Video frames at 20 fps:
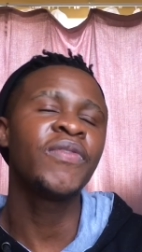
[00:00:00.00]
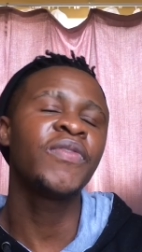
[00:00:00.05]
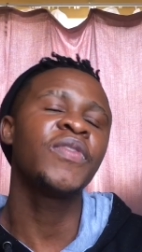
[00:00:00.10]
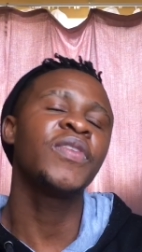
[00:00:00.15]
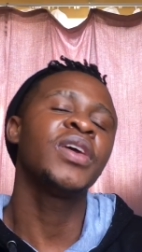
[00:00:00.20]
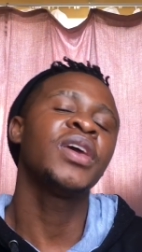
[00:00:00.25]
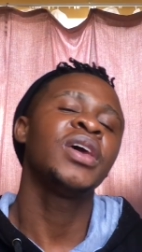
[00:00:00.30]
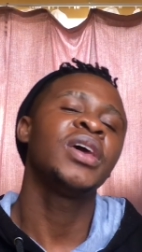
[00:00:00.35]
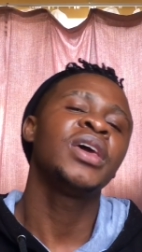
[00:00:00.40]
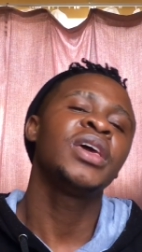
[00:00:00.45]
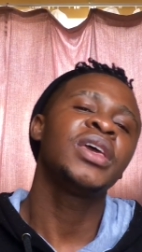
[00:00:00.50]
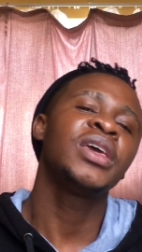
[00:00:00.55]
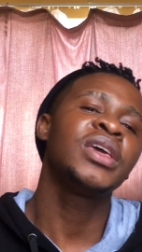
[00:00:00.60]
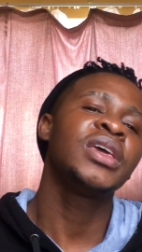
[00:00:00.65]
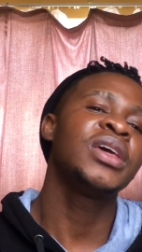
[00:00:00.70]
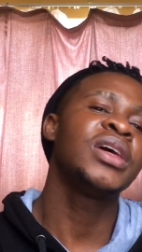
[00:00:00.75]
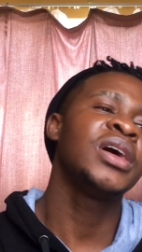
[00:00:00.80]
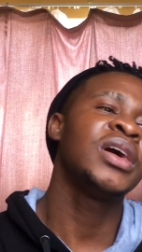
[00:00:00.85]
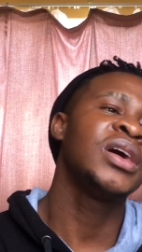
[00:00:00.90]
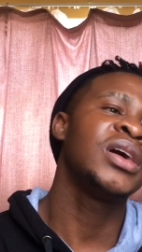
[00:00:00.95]
have
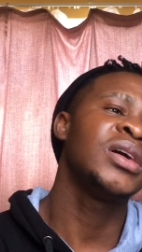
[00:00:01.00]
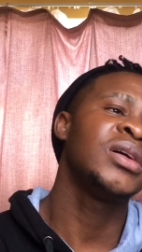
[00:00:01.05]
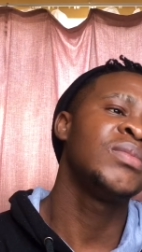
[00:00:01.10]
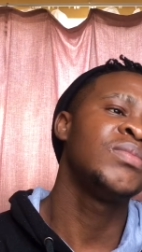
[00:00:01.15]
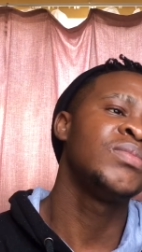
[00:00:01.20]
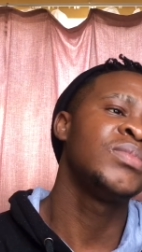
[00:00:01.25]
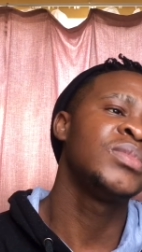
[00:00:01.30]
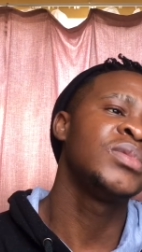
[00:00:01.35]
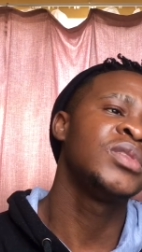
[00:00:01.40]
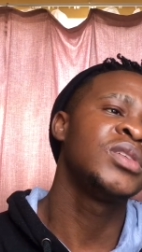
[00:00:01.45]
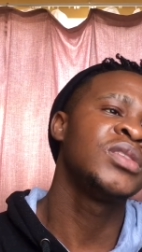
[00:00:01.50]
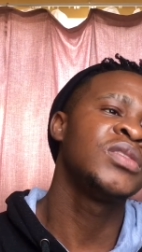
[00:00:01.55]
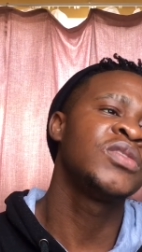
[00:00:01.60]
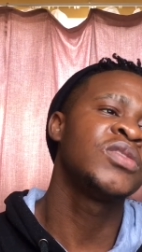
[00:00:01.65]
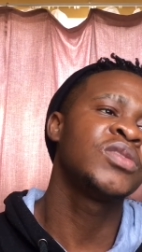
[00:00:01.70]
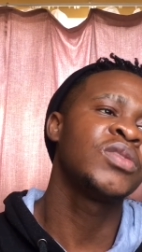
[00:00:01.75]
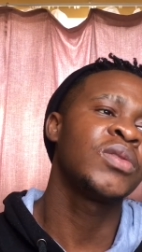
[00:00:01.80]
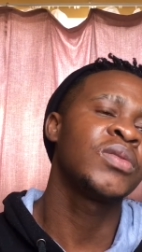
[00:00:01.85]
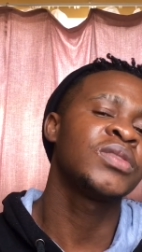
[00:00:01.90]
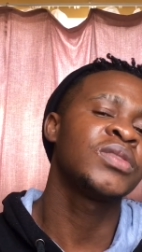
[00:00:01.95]
um, these
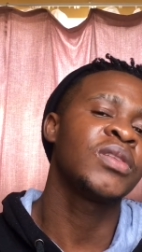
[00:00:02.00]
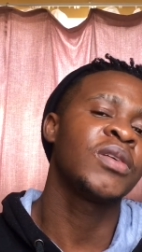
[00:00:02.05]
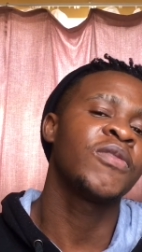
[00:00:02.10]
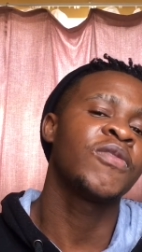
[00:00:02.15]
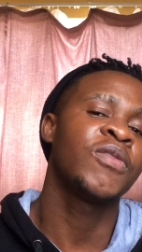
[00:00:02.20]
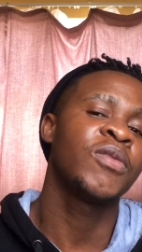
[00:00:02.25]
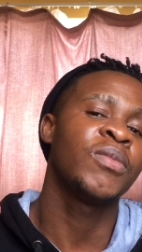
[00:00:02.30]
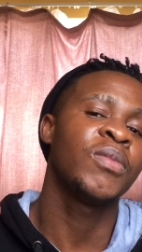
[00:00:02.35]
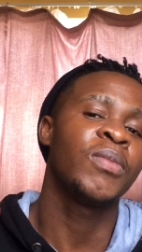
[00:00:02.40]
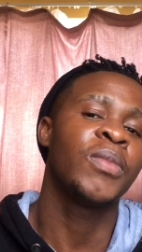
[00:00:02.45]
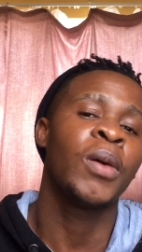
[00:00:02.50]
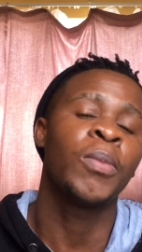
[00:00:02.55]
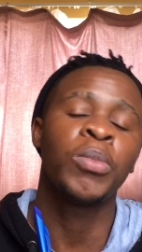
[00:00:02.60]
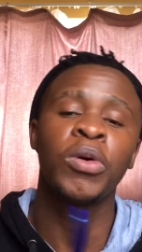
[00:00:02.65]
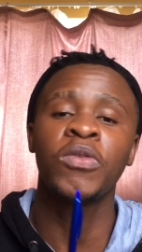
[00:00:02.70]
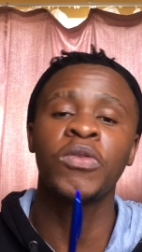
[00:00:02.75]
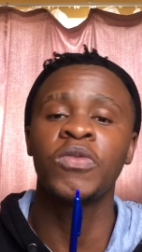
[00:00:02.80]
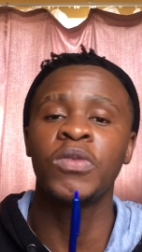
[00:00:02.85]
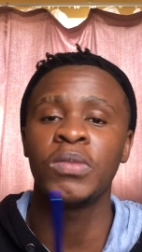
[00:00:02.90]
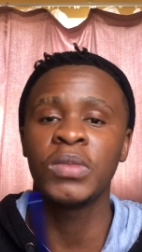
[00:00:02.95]
stories are from are
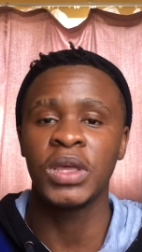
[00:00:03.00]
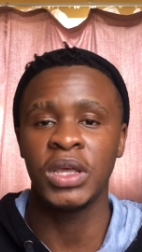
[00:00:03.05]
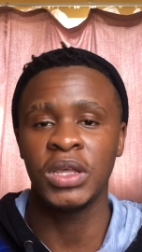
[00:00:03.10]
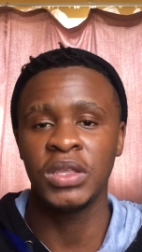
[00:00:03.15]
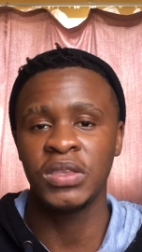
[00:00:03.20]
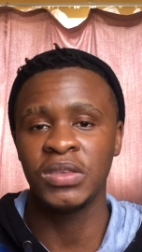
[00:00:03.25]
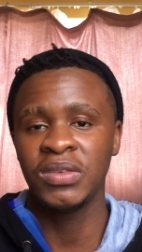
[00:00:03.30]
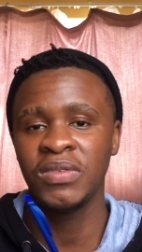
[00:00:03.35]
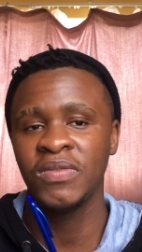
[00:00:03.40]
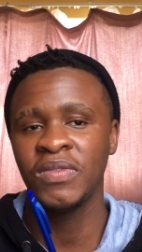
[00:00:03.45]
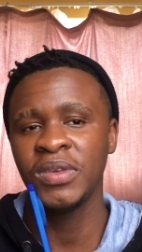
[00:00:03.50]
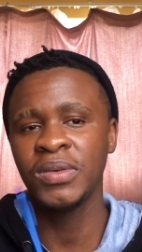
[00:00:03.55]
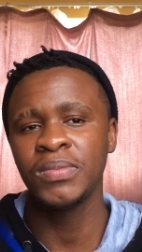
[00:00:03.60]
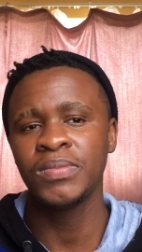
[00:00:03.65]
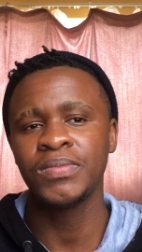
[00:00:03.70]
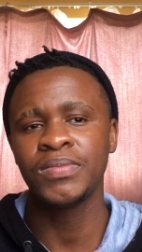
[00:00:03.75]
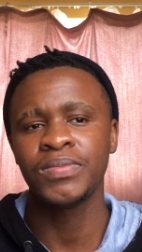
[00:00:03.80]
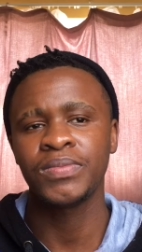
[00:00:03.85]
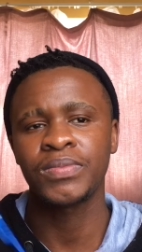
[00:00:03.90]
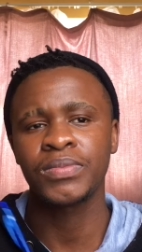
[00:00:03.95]
both from ETV.
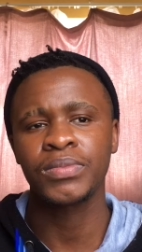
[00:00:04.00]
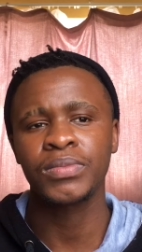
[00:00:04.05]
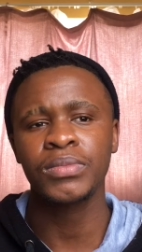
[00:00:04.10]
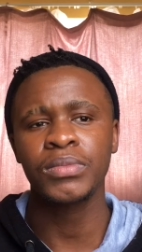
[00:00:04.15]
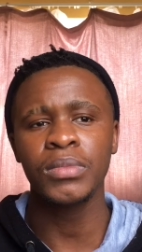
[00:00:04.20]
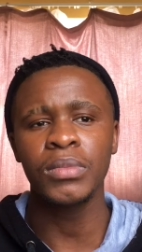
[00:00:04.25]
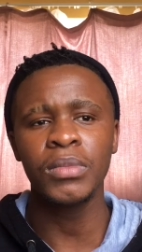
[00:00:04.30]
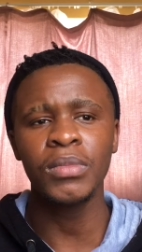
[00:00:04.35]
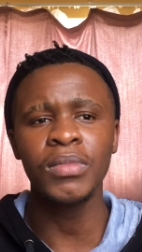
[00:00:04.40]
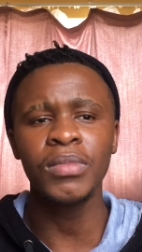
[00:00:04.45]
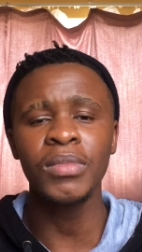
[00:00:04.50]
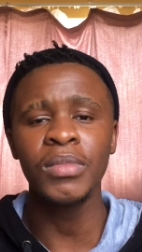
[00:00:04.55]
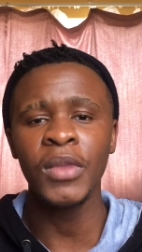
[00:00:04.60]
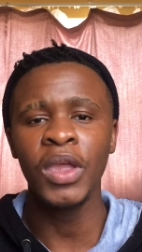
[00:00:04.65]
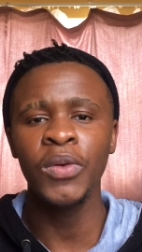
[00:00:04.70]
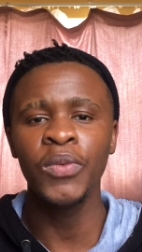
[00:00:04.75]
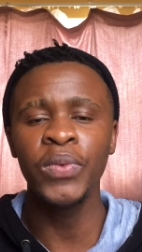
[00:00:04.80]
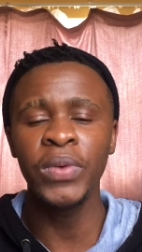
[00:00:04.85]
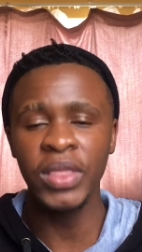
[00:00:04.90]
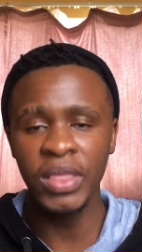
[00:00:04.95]

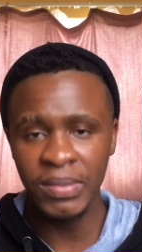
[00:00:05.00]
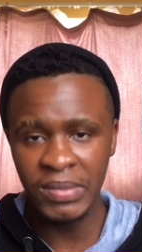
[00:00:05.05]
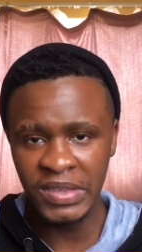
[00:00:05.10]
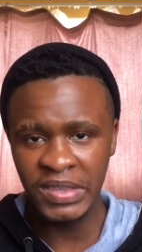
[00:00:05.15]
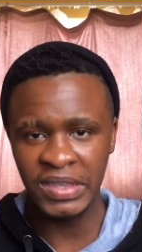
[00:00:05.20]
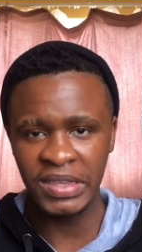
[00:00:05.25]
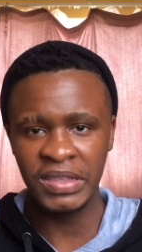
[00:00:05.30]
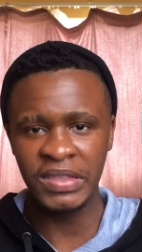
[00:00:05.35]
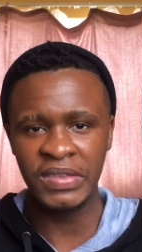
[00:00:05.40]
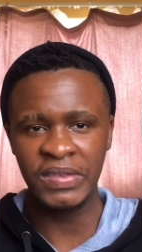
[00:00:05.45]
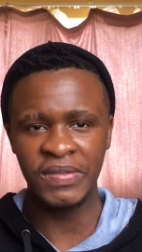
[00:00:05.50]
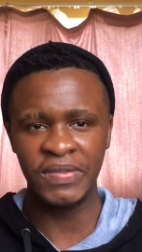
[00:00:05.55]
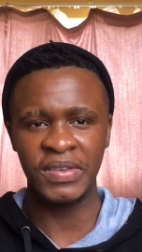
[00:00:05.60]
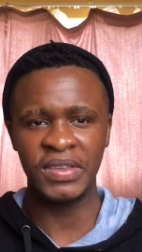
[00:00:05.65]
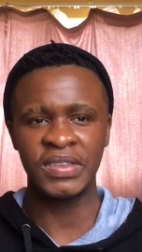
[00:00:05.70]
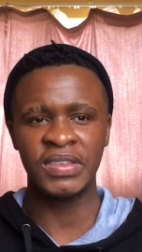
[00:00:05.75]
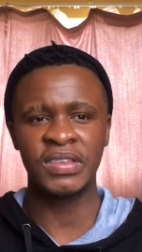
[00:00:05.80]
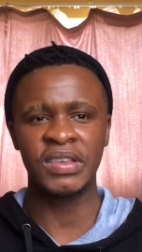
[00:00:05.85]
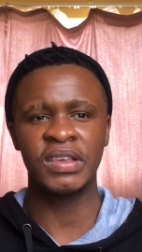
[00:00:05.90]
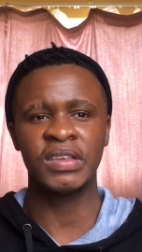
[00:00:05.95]
Rhythm City
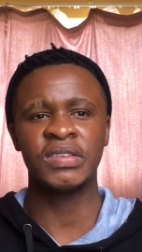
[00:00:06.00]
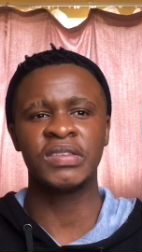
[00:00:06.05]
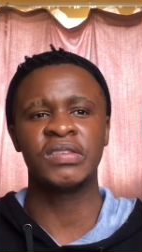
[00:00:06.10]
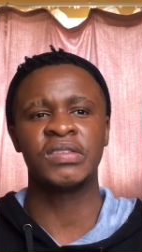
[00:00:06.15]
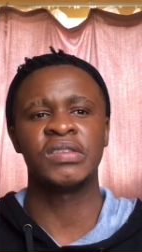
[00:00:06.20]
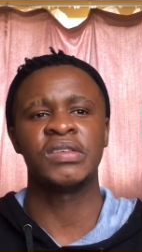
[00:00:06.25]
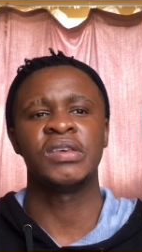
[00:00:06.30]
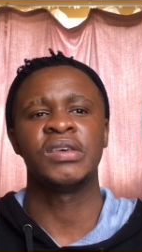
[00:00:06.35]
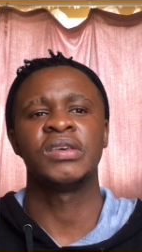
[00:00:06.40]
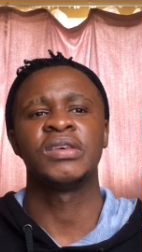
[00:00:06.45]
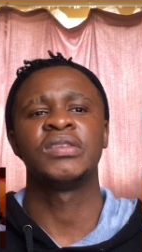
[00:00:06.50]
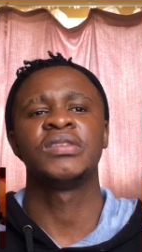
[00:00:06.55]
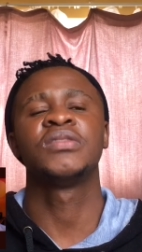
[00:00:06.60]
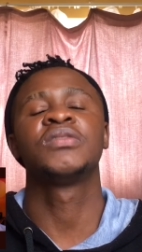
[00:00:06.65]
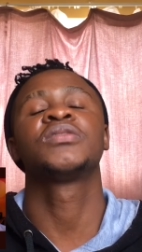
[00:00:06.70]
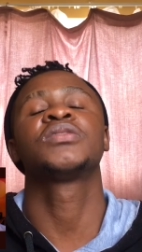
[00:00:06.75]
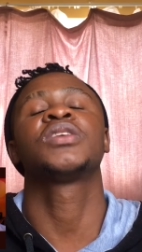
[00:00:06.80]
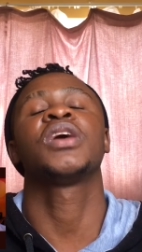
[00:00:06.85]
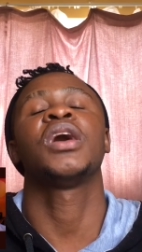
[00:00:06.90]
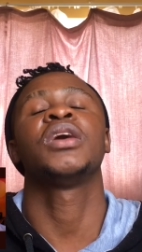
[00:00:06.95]
versus
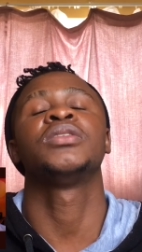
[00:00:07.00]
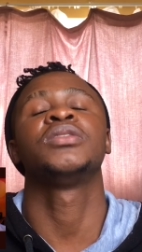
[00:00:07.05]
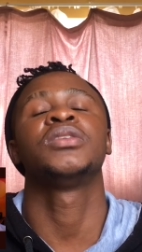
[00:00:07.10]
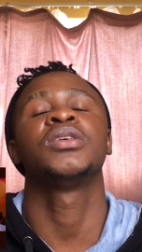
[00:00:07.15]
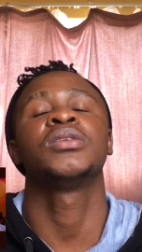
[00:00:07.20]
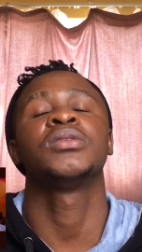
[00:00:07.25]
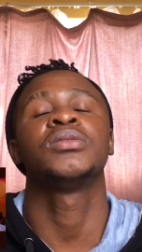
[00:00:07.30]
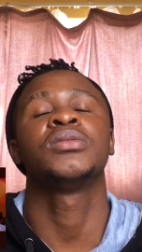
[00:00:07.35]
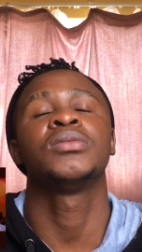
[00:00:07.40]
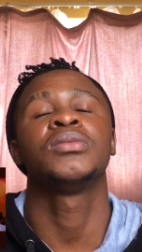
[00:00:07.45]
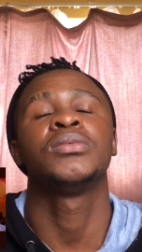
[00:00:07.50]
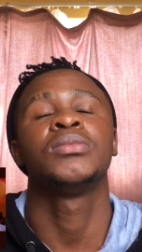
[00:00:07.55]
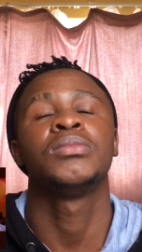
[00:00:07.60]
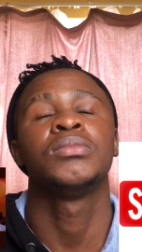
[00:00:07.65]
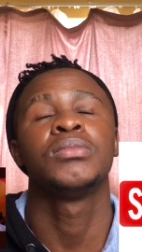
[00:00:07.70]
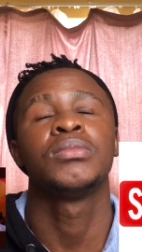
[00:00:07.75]
Scandal.